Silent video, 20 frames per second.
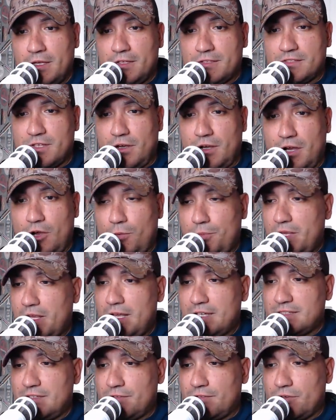So I hope you
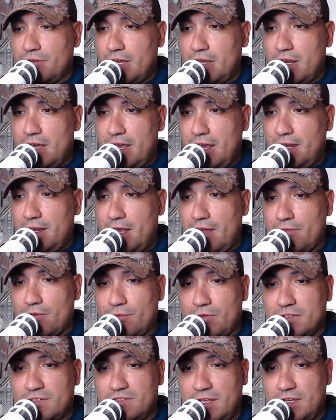guys have a great night.
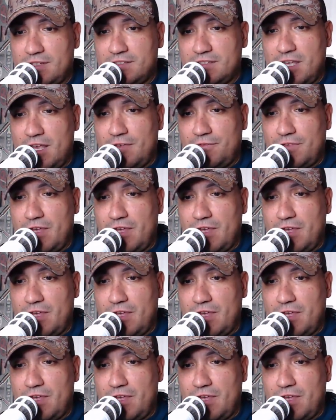Everyone stay safe.